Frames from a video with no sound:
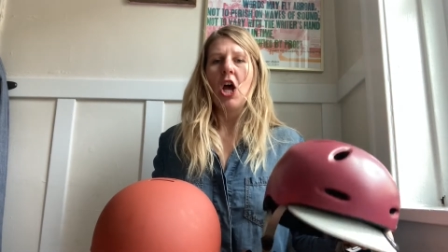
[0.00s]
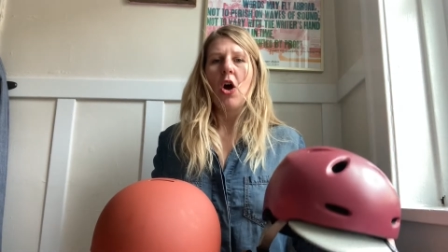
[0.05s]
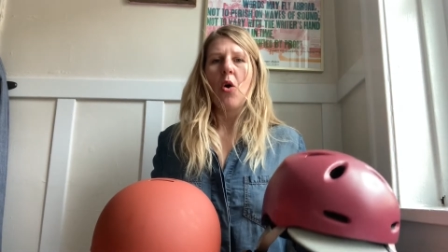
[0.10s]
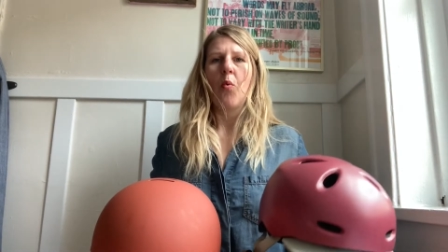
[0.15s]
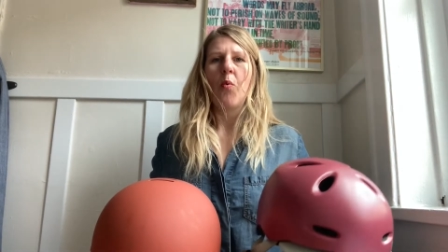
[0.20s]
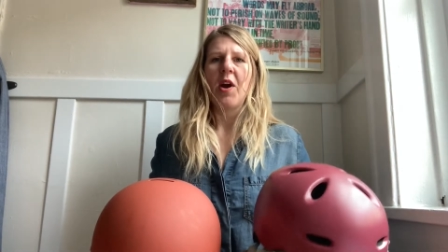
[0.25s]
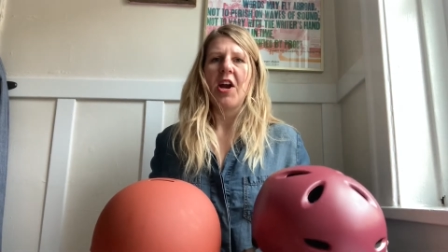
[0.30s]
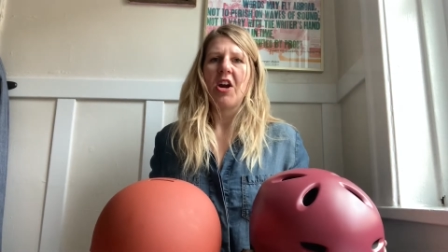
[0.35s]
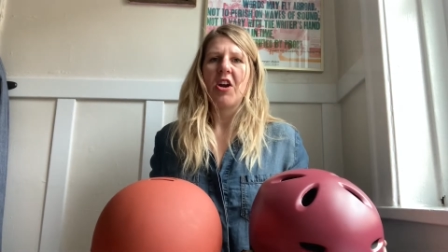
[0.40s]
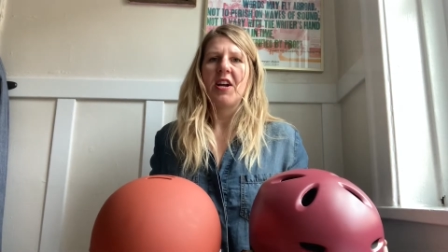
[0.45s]

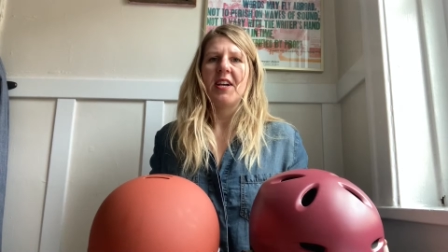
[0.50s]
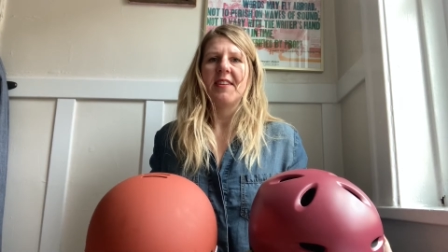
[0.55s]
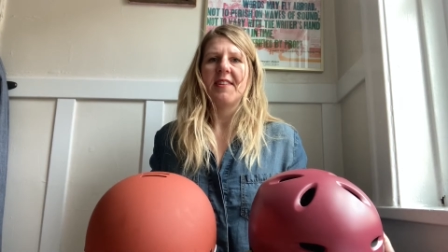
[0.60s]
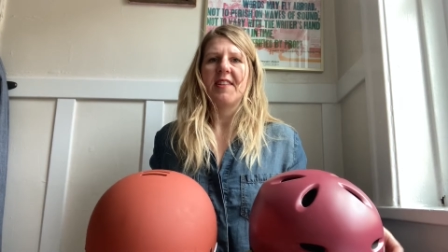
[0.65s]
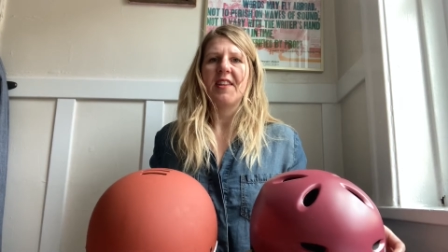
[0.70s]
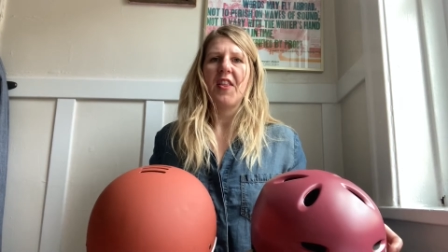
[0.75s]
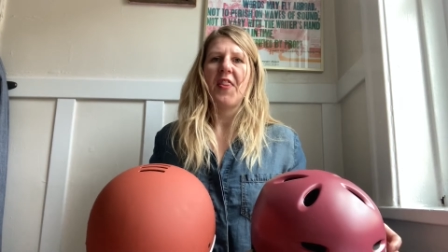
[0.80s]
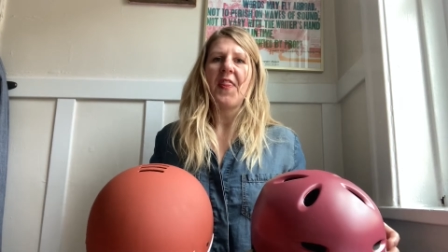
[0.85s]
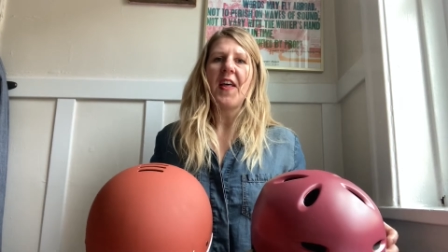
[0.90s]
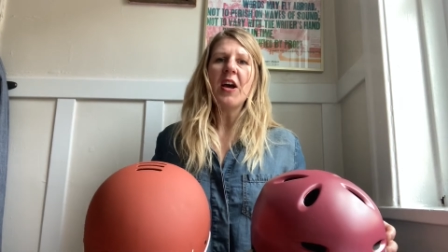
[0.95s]
whereas
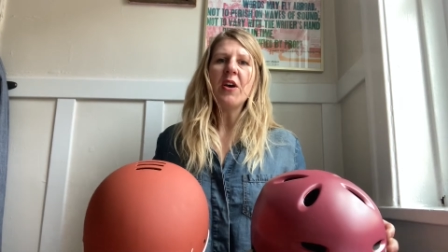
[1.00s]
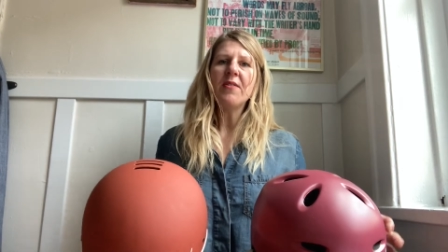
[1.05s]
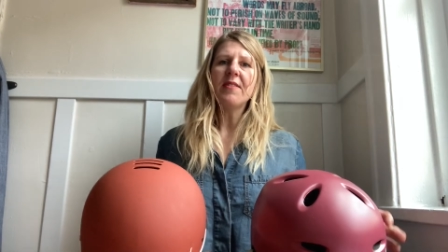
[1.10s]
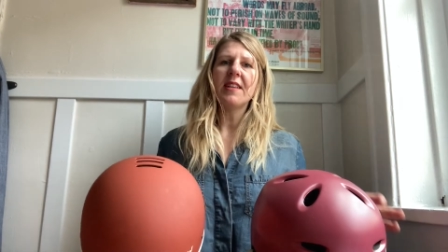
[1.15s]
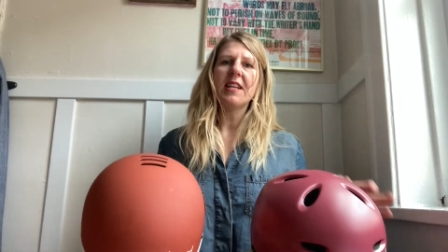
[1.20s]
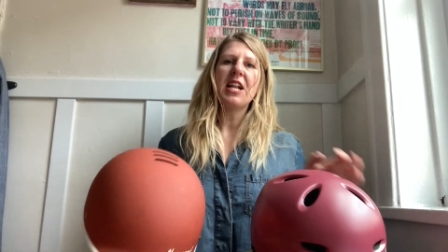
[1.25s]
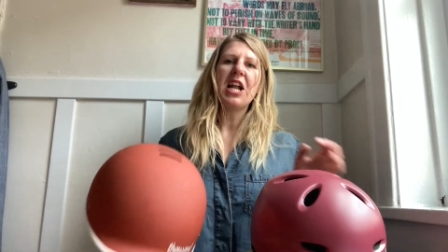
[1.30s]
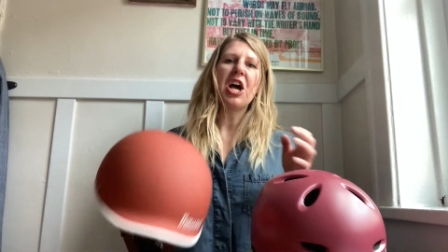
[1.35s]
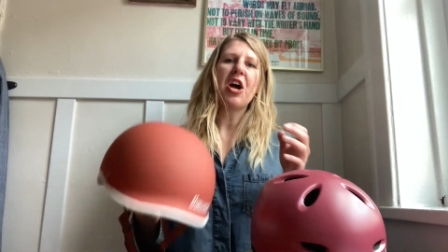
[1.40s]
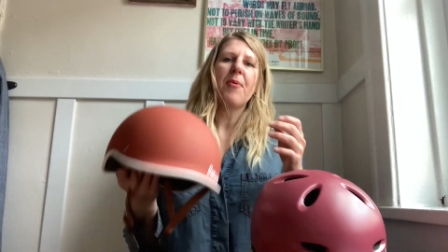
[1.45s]
the
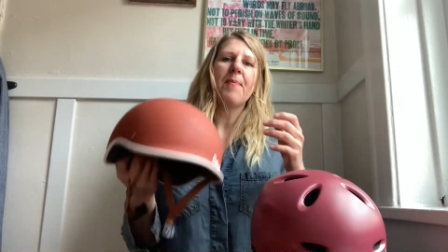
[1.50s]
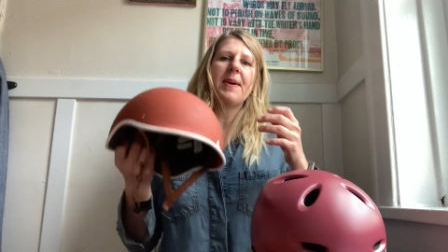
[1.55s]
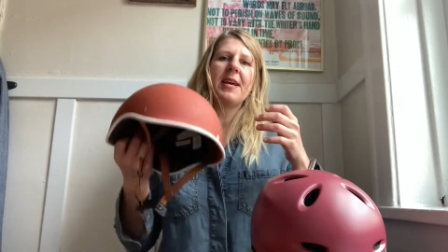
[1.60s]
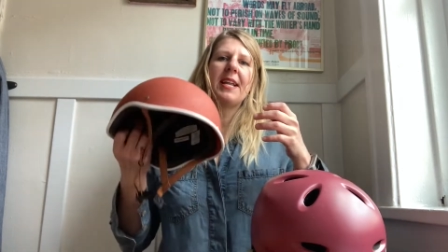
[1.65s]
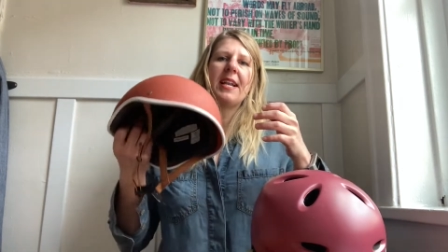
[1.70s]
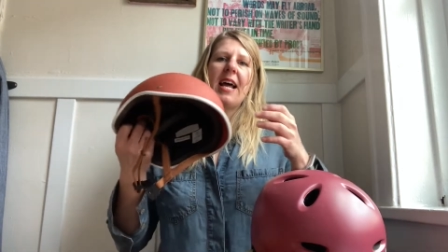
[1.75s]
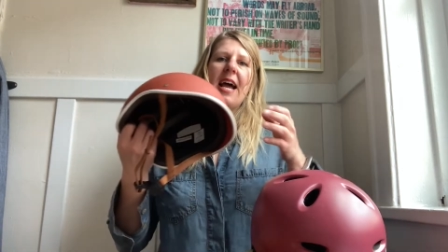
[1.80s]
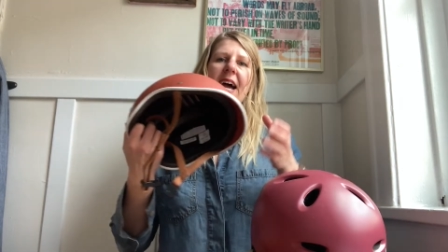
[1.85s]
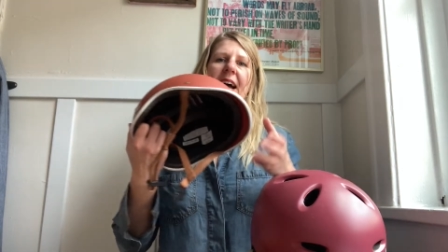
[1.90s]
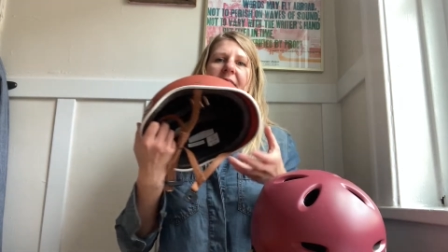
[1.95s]
1000
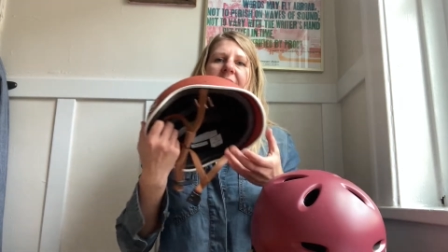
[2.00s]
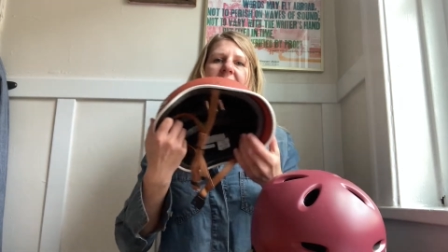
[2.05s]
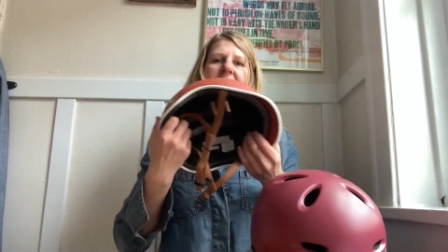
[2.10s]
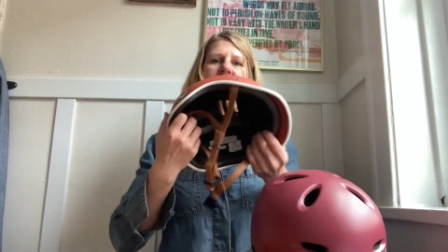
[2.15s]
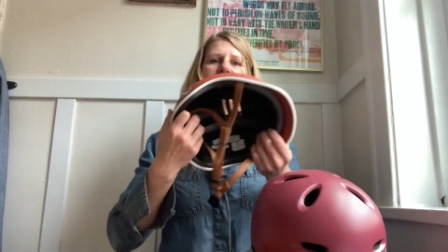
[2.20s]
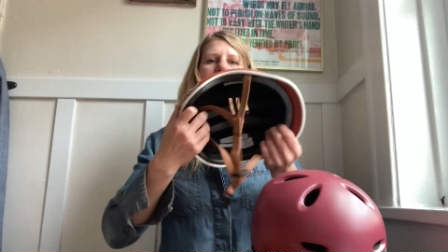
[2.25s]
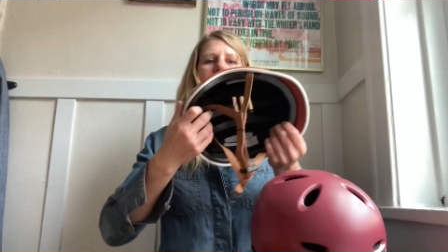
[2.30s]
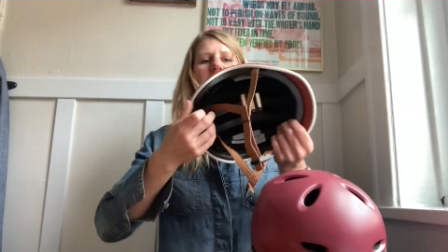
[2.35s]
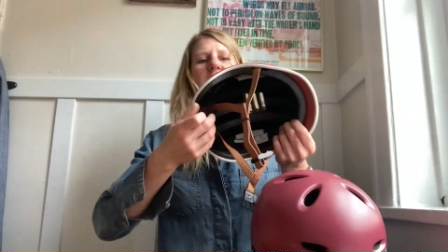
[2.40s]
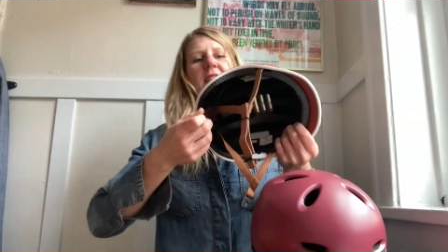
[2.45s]
helmet
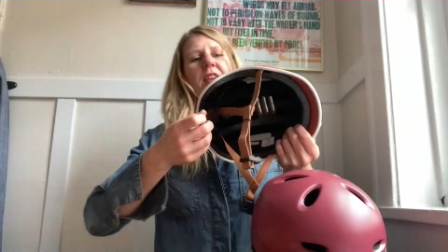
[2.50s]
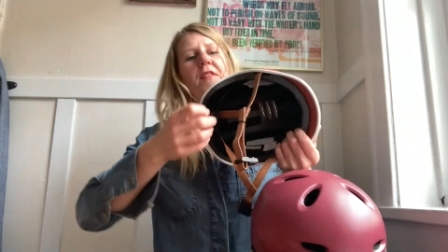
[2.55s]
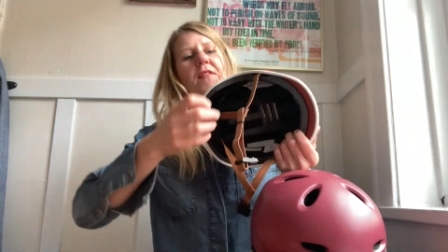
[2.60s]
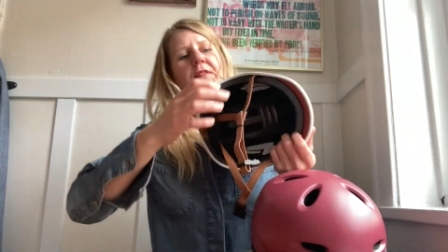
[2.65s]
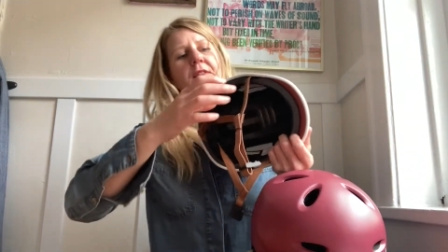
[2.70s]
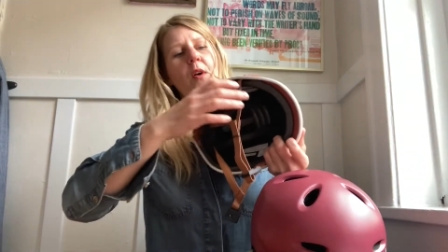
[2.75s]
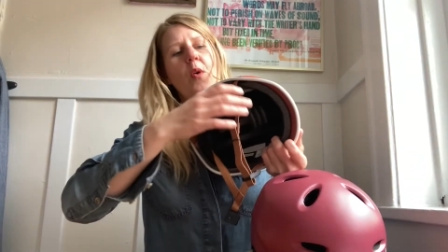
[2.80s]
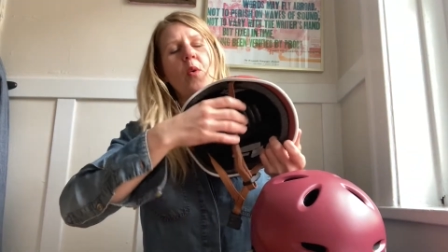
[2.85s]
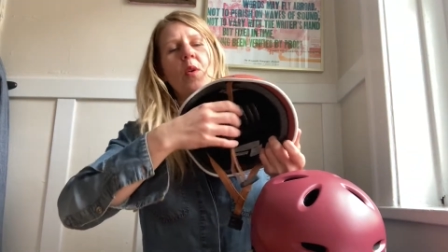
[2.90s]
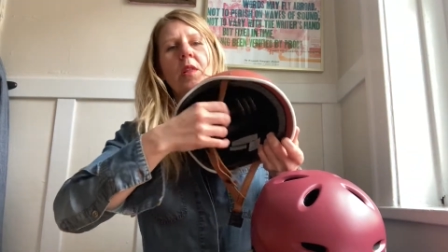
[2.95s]
it's a
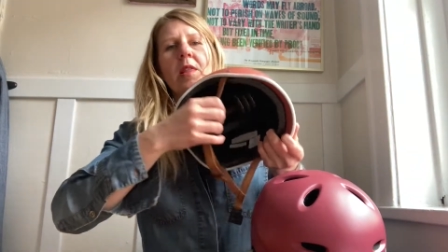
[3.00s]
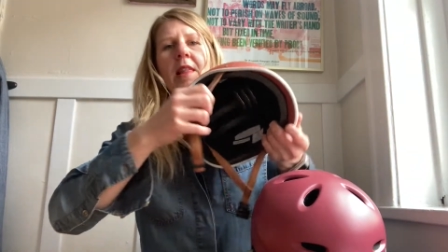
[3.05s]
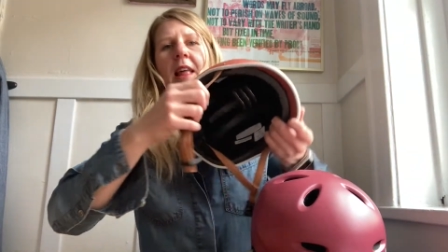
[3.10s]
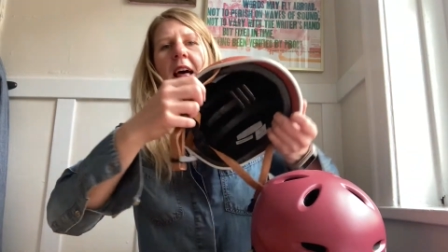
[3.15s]
faux